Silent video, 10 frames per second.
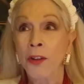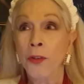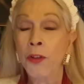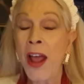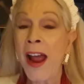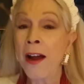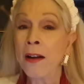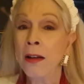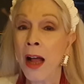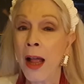
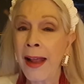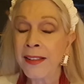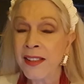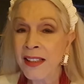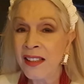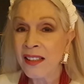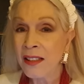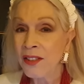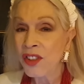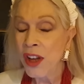their
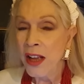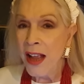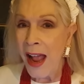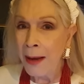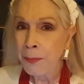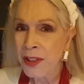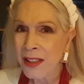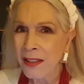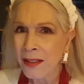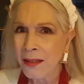existence helps
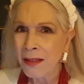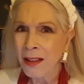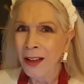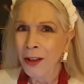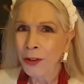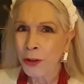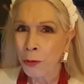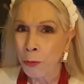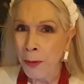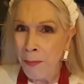us
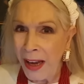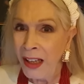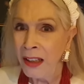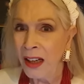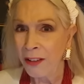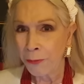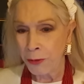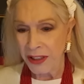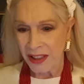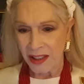to remain a
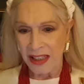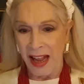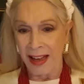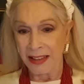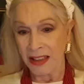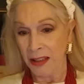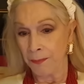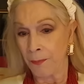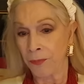free society.